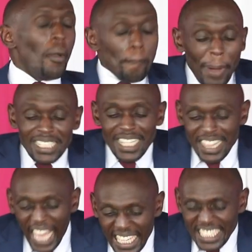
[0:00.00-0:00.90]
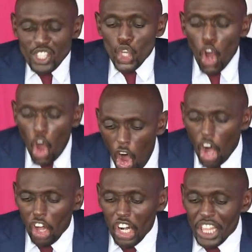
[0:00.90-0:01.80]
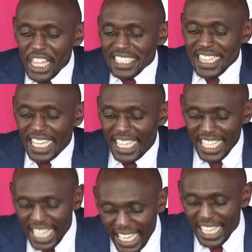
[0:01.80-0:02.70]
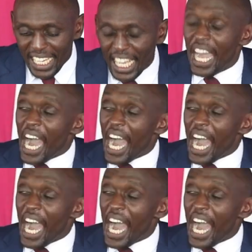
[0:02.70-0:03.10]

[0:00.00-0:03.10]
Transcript: But that is all that they had.